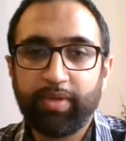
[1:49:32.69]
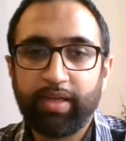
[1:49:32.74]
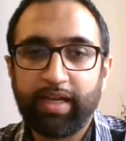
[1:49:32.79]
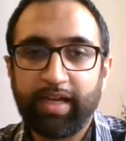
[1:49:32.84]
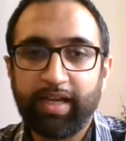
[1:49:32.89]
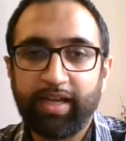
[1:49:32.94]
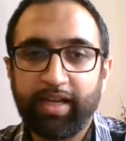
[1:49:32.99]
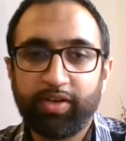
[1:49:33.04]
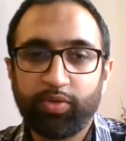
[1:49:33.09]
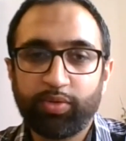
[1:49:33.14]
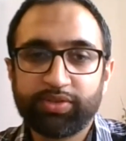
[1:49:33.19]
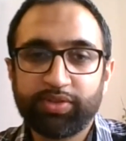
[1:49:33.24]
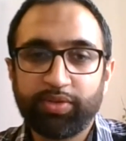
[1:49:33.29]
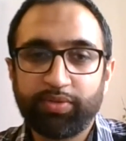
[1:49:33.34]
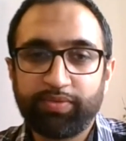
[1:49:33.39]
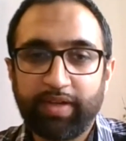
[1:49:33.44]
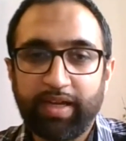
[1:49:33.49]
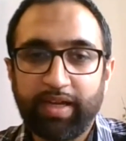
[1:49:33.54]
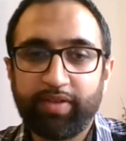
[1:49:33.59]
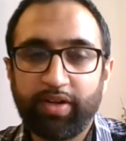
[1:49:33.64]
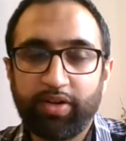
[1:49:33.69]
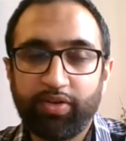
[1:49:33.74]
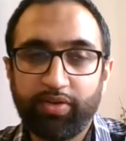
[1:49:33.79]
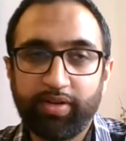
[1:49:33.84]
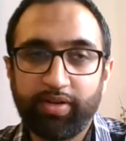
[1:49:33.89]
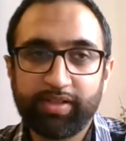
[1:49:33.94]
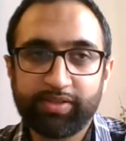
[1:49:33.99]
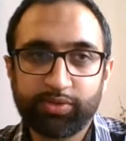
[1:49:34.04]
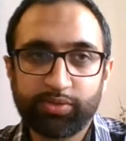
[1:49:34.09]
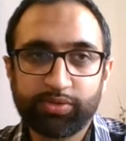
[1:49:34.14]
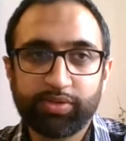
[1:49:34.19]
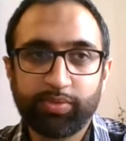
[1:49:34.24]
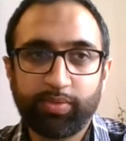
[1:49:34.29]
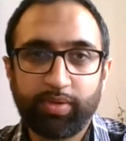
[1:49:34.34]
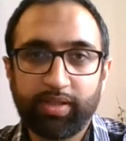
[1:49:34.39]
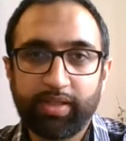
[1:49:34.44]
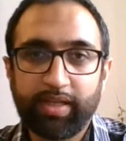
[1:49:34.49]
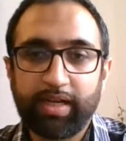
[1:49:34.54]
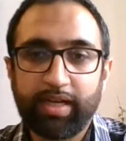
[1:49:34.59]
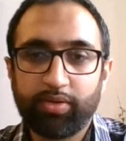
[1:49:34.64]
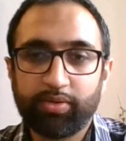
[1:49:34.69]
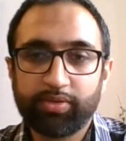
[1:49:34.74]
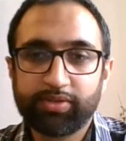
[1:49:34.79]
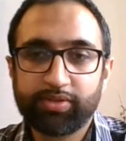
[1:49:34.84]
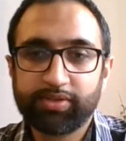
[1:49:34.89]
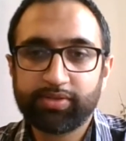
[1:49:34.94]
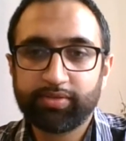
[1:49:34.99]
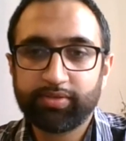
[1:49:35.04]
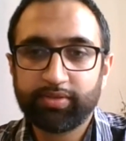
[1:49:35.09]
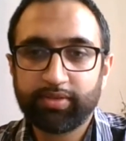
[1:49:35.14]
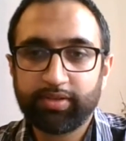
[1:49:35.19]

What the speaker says: and also 500 is also on the add-ons,